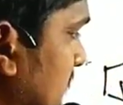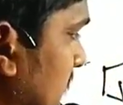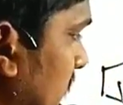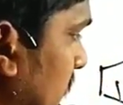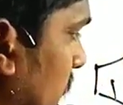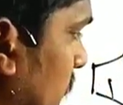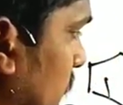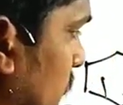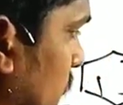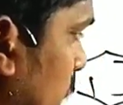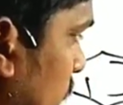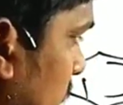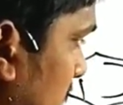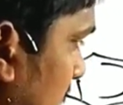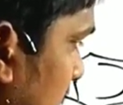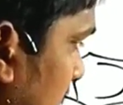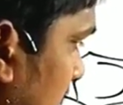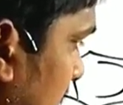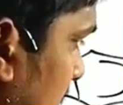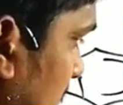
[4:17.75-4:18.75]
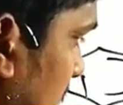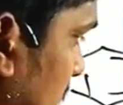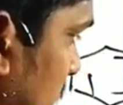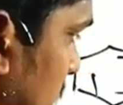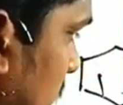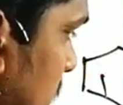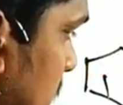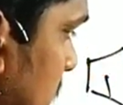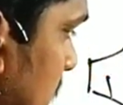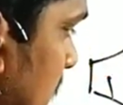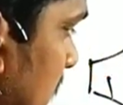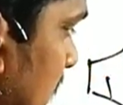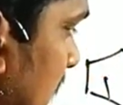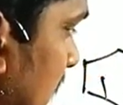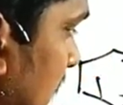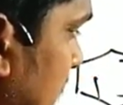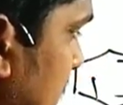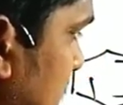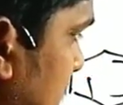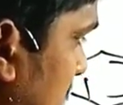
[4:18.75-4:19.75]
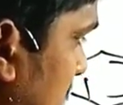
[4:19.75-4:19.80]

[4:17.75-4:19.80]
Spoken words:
n is equal to 2, then 10 electrons, n